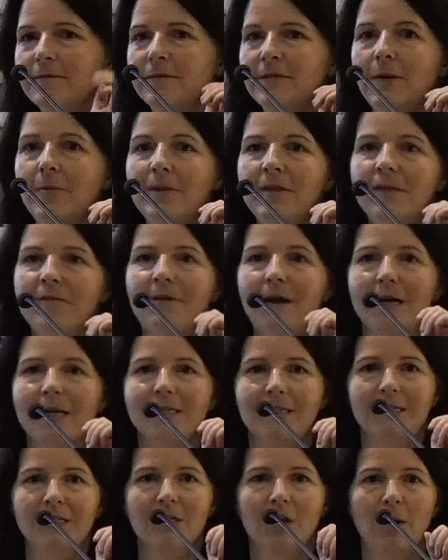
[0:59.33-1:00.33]
of the
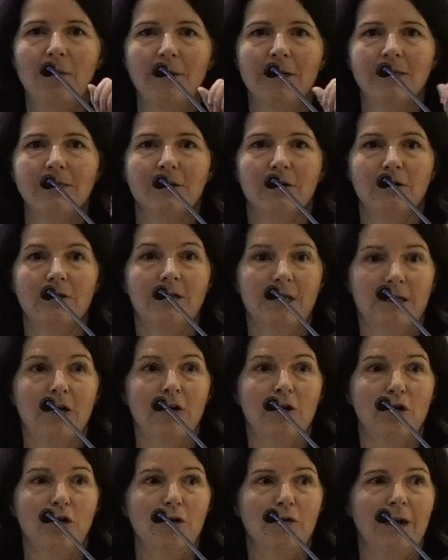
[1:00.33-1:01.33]
vaccine topics are that
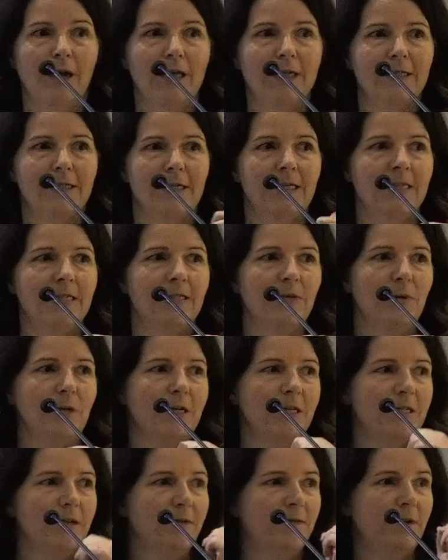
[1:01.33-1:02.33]
they're new vaccines and we
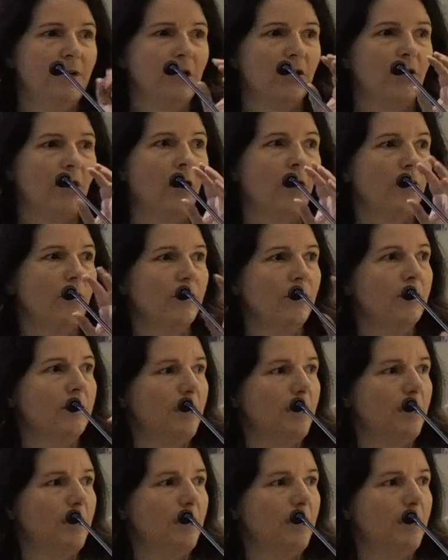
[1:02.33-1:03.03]
need to figure out,